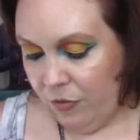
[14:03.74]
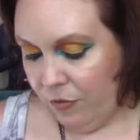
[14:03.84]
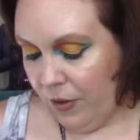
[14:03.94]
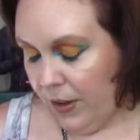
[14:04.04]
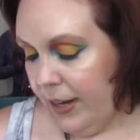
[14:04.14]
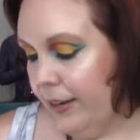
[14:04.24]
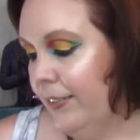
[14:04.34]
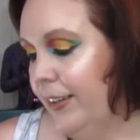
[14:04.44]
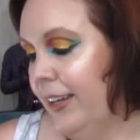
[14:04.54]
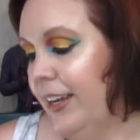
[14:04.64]

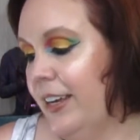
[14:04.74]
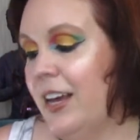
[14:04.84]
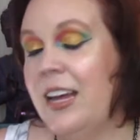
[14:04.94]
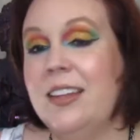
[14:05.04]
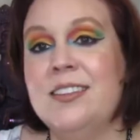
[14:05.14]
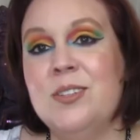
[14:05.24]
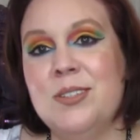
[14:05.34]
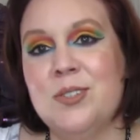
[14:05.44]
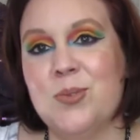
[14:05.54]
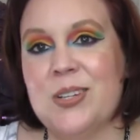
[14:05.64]
finally, this
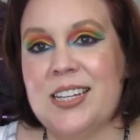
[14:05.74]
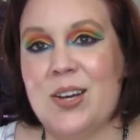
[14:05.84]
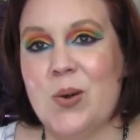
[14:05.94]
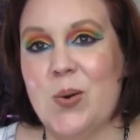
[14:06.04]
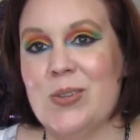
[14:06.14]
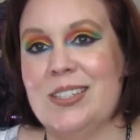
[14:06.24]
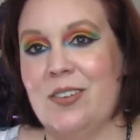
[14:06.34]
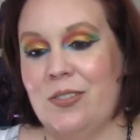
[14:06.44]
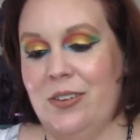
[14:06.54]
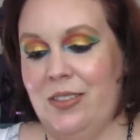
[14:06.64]
was a really cool,
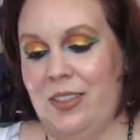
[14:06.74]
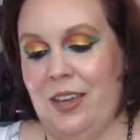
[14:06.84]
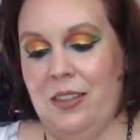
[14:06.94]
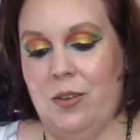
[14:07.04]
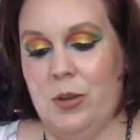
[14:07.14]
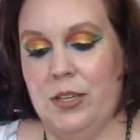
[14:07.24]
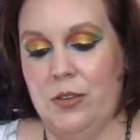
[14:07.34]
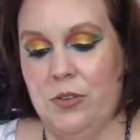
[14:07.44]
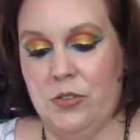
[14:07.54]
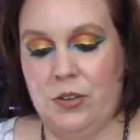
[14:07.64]
different thing than what you
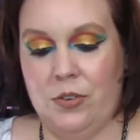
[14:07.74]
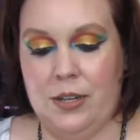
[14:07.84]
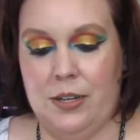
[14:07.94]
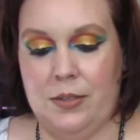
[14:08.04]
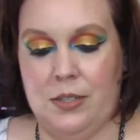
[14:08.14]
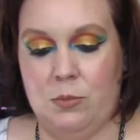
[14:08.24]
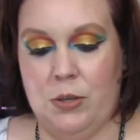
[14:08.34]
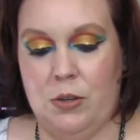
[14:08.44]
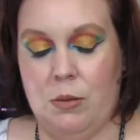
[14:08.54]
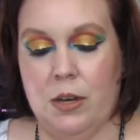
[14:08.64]
usually find in these
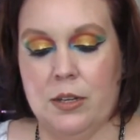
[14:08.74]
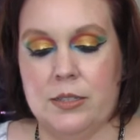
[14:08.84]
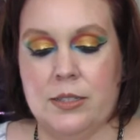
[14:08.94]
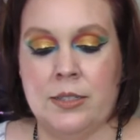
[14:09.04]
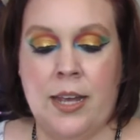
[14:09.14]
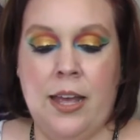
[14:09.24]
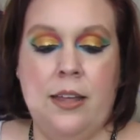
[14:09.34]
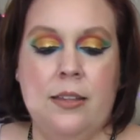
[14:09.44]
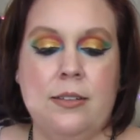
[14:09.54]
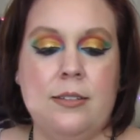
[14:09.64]
beauty boxes.
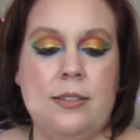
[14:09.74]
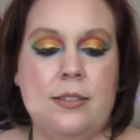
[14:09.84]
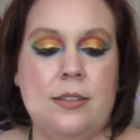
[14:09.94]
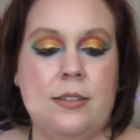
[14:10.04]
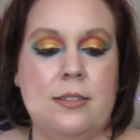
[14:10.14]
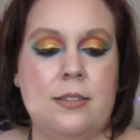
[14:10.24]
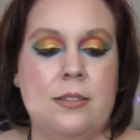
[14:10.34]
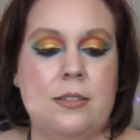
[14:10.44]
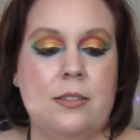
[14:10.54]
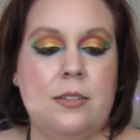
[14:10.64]
This is the
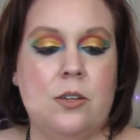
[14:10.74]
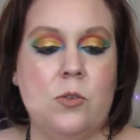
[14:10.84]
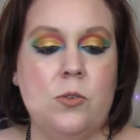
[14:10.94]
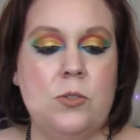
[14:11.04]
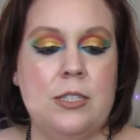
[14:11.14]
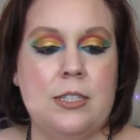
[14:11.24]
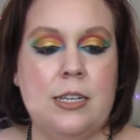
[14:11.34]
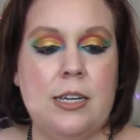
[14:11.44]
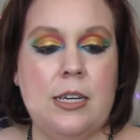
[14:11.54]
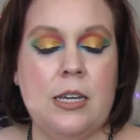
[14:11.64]

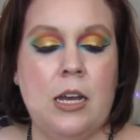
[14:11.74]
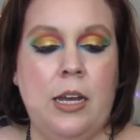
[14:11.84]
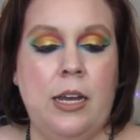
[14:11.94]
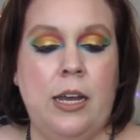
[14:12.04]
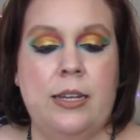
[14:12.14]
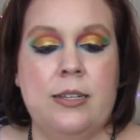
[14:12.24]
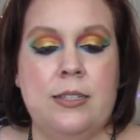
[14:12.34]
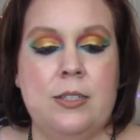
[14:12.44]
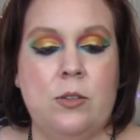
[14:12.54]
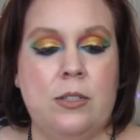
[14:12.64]
Scoonsy
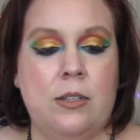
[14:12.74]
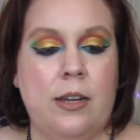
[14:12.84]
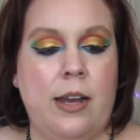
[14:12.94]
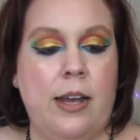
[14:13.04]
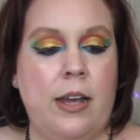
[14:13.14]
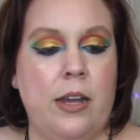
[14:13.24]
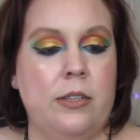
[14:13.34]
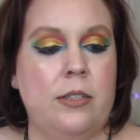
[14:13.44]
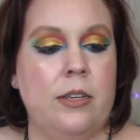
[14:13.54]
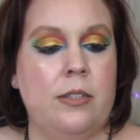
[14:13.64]

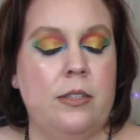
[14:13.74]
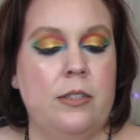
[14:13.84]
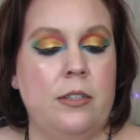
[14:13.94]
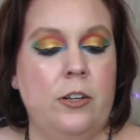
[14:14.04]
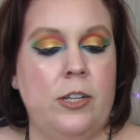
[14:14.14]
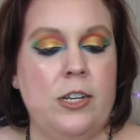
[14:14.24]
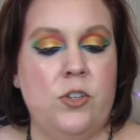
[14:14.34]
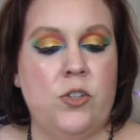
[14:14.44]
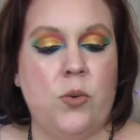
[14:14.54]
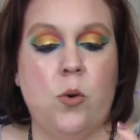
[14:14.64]
and Sincerely
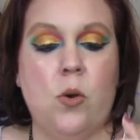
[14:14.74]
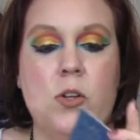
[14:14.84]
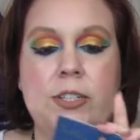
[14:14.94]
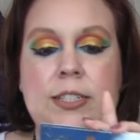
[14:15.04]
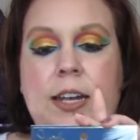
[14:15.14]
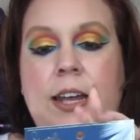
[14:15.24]
Jewels